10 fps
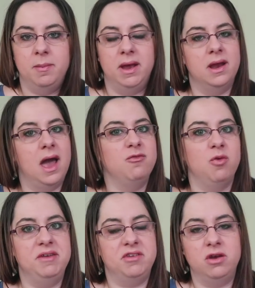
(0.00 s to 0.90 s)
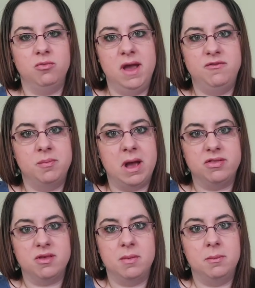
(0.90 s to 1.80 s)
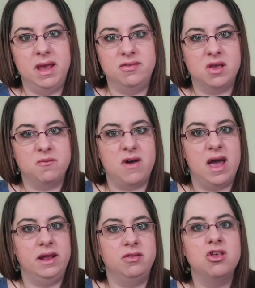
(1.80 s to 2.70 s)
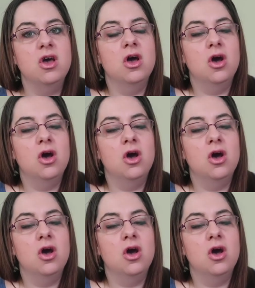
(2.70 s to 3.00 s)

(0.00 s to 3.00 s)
I mean, I've ranted and raved about some amazing finds